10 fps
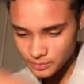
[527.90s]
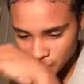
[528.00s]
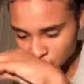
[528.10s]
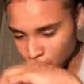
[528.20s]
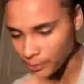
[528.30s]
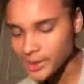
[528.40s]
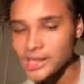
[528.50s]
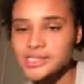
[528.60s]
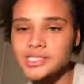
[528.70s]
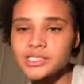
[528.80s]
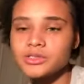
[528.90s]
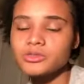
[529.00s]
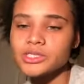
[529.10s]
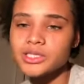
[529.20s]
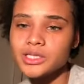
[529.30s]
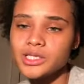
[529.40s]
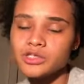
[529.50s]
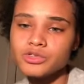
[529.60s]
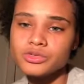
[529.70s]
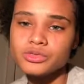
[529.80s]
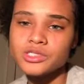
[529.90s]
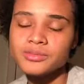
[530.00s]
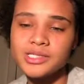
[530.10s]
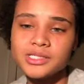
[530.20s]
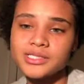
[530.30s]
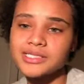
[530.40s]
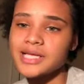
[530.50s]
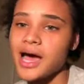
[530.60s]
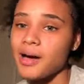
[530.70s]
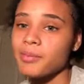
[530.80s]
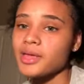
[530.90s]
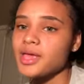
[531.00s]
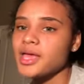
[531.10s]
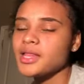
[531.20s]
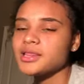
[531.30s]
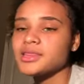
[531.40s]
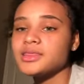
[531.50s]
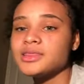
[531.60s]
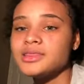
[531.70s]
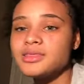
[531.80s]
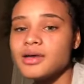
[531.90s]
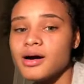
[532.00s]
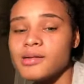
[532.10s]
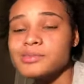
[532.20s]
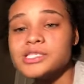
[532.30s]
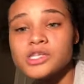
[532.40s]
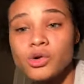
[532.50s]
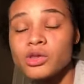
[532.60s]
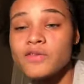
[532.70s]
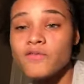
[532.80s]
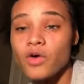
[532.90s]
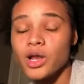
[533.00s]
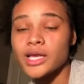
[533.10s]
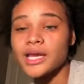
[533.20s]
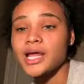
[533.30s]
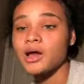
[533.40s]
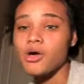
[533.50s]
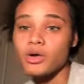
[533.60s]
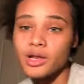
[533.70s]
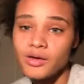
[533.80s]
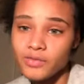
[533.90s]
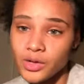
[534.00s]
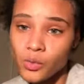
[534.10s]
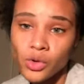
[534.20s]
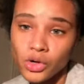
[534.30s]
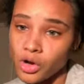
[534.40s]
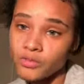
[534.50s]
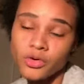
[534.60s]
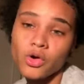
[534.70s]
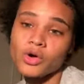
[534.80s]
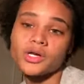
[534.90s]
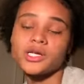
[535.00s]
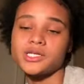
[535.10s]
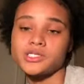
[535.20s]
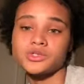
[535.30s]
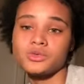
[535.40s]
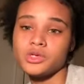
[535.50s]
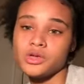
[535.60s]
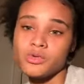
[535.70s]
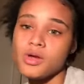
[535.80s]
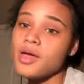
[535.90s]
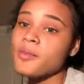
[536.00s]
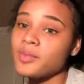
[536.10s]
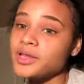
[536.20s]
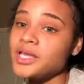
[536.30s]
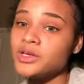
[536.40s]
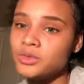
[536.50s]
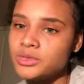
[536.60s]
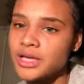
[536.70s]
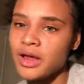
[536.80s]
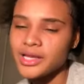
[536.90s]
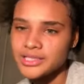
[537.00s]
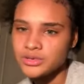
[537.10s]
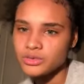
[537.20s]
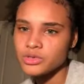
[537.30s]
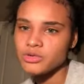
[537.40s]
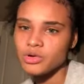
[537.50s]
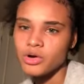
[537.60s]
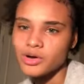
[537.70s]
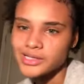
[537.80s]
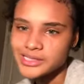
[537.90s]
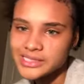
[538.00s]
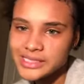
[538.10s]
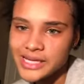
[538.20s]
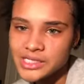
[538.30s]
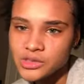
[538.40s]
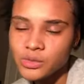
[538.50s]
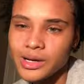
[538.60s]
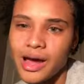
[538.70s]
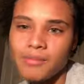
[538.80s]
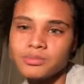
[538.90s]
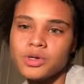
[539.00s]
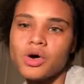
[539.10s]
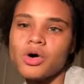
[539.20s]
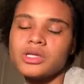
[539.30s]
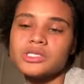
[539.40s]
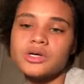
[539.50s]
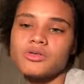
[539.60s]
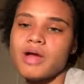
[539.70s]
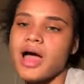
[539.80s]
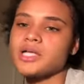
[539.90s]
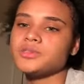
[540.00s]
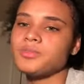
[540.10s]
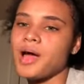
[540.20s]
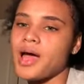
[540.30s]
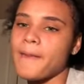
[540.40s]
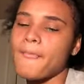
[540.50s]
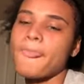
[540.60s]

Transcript: So my cousin recently introduced me to this app. Slowly Falling and Outer Loving were not recorded in a studio, but they do sound like studio recordings thanks to an app called GarageBand.